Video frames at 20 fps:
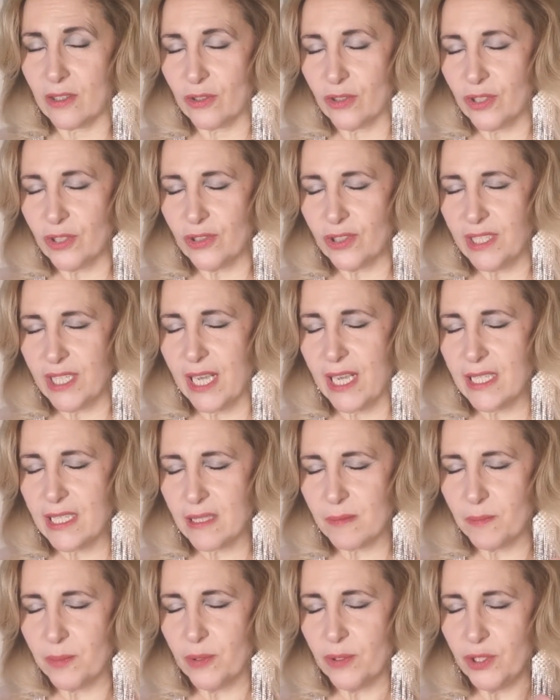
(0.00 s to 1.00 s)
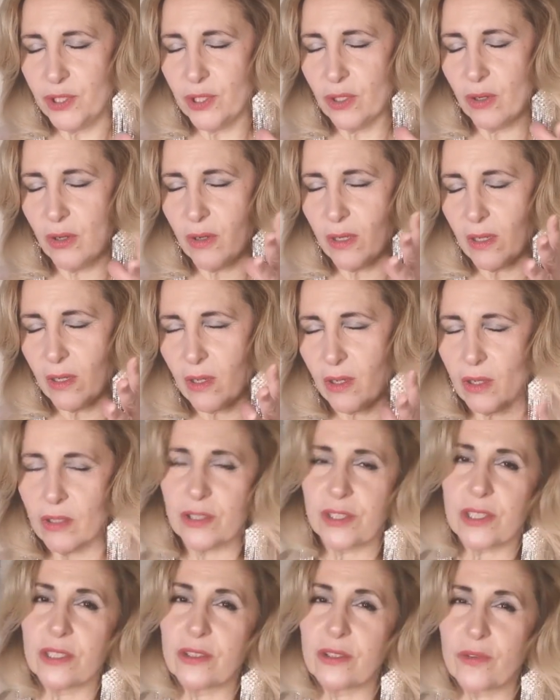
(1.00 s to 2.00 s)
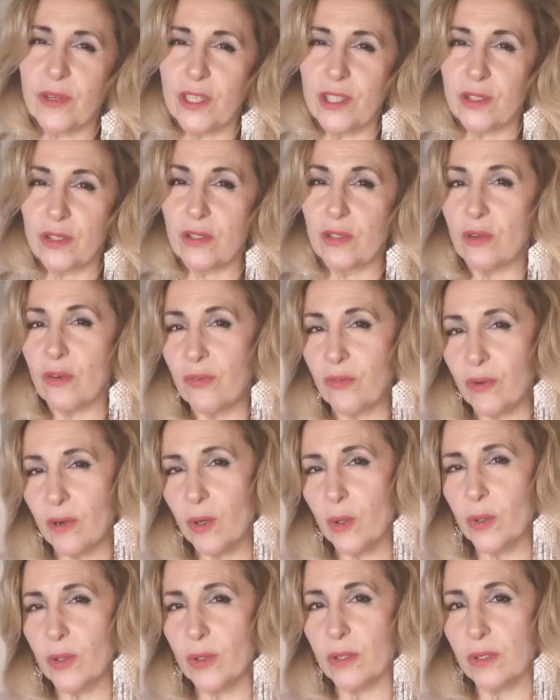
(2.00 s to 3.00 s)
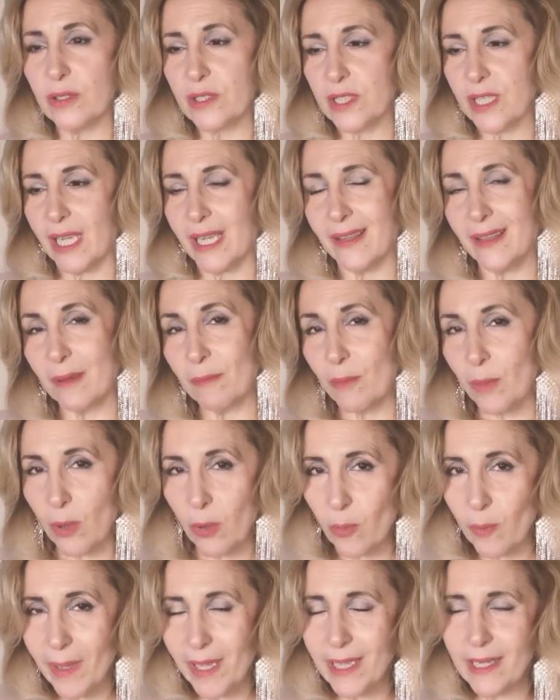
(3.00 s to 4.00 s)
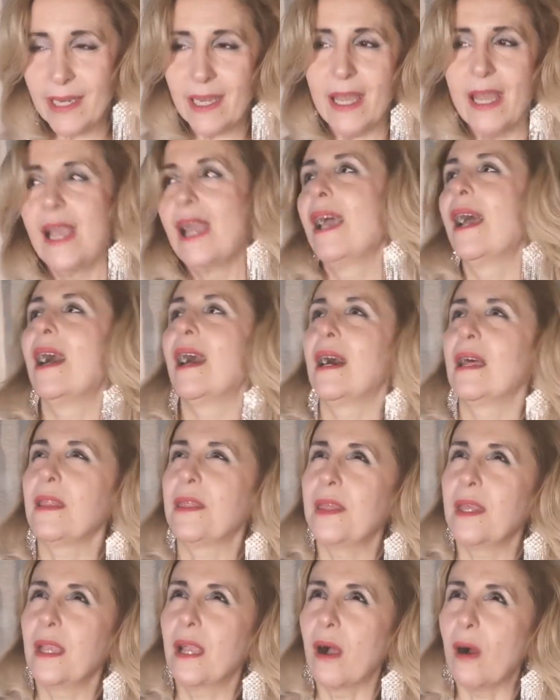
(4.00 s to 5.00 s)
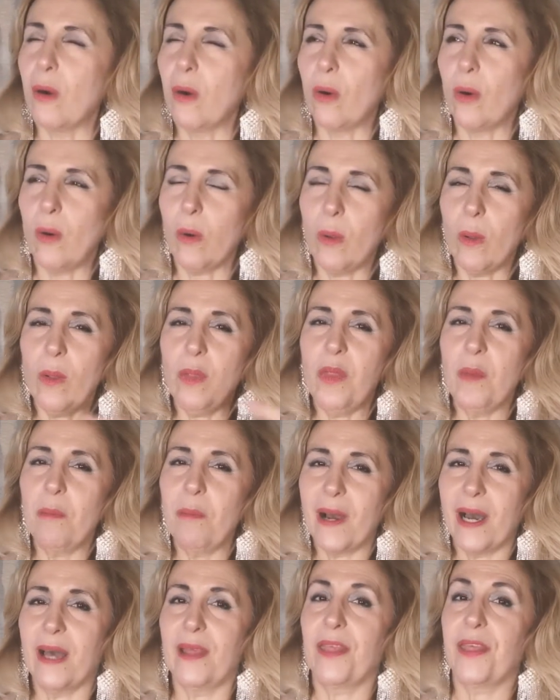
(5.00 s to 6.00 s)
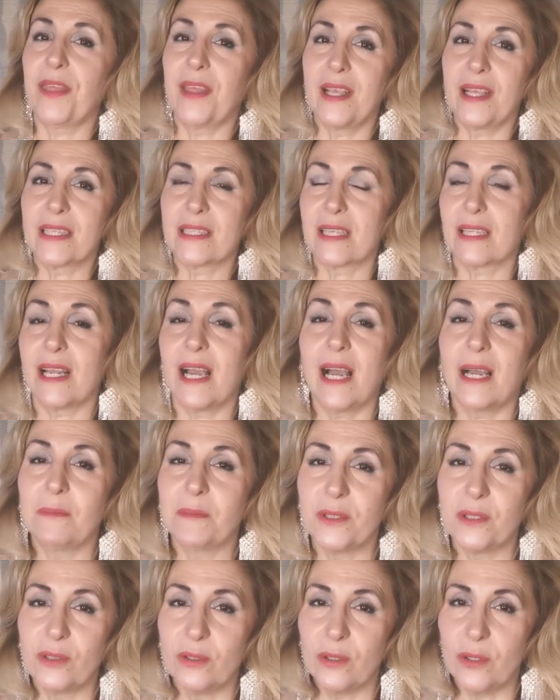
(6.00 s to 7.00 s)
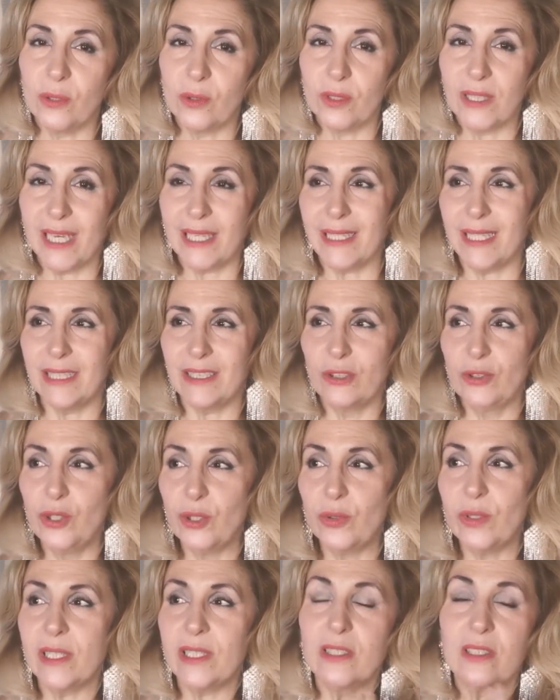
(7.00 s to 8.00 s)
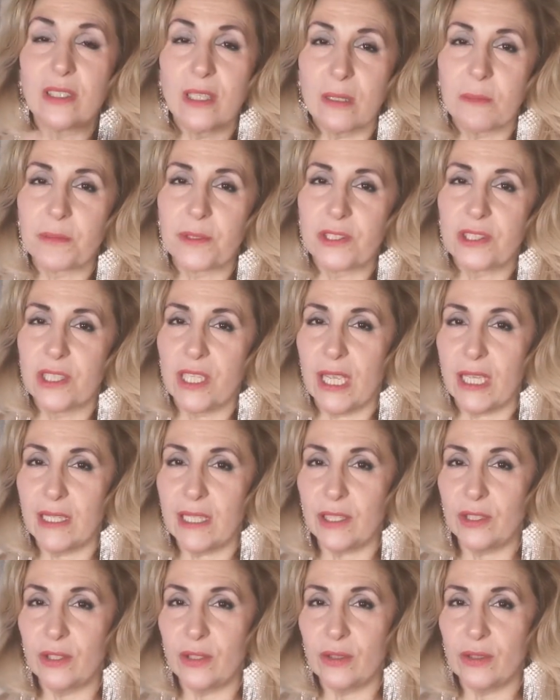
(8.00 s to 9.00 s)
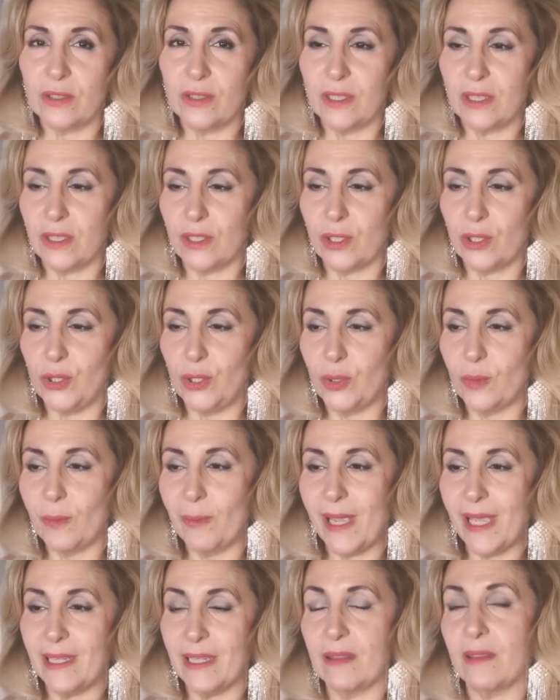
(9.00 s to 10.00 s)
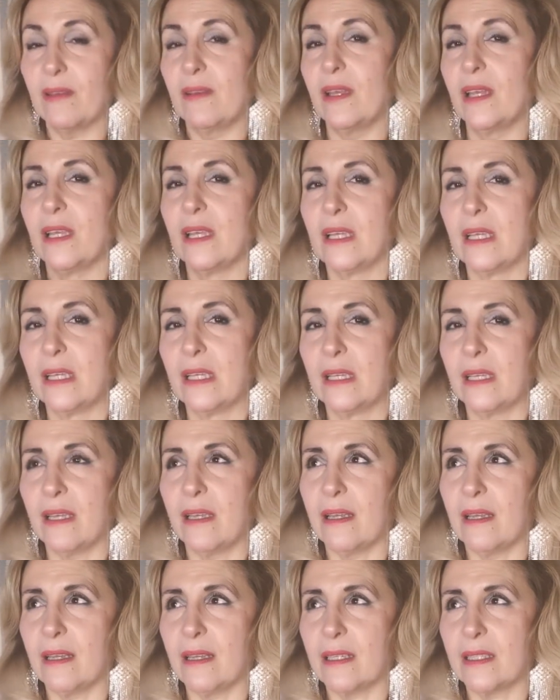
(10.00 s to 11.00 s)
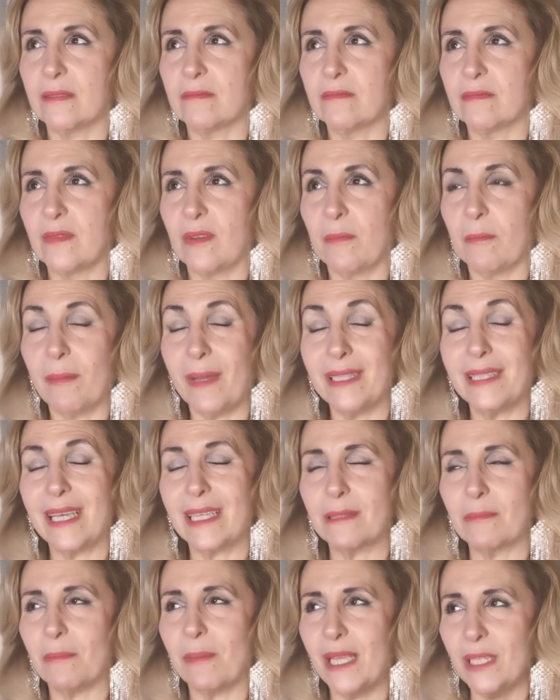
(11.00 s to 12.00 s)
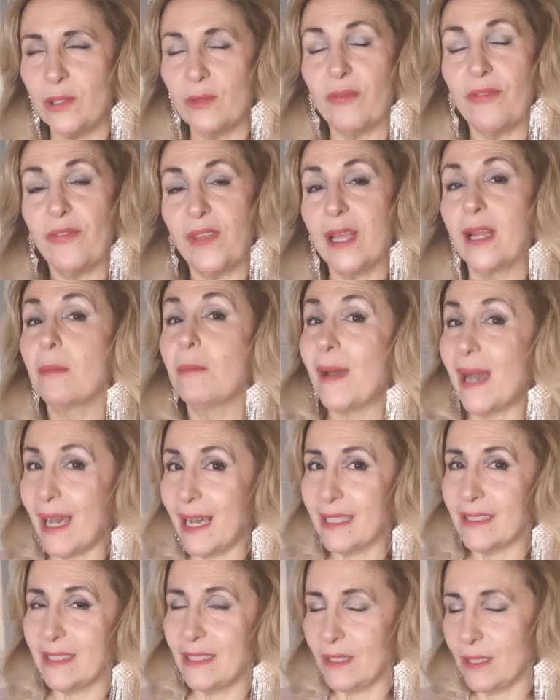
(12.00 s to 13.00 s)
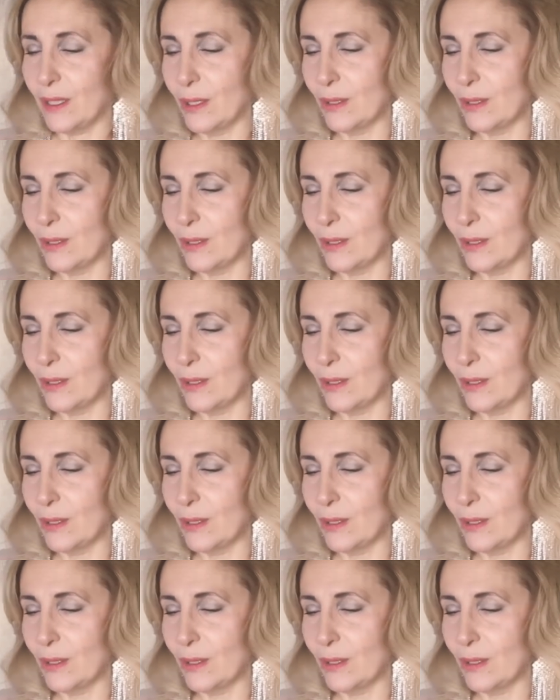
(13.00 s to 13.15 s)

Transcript: So you just put your concentration, your focus in the moment, and think, all the bad things that happened to you, that you interpreted, that you made it, that made you feel bad.